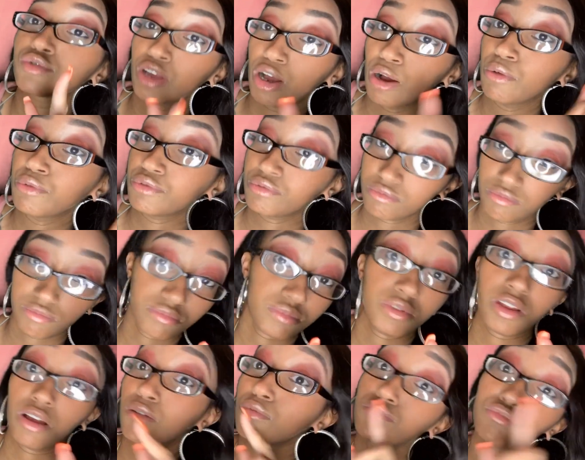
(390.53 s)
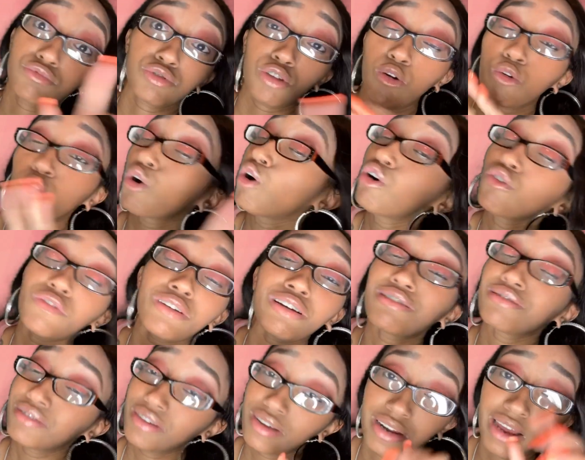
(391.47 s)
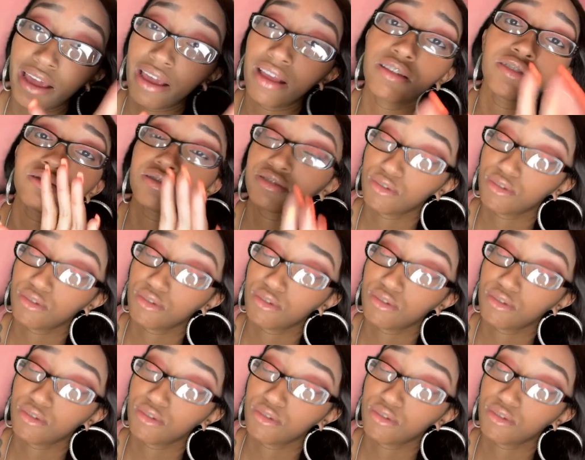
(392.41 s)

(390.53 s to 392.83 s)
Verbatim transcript: don't, don't, don't go around saying Angie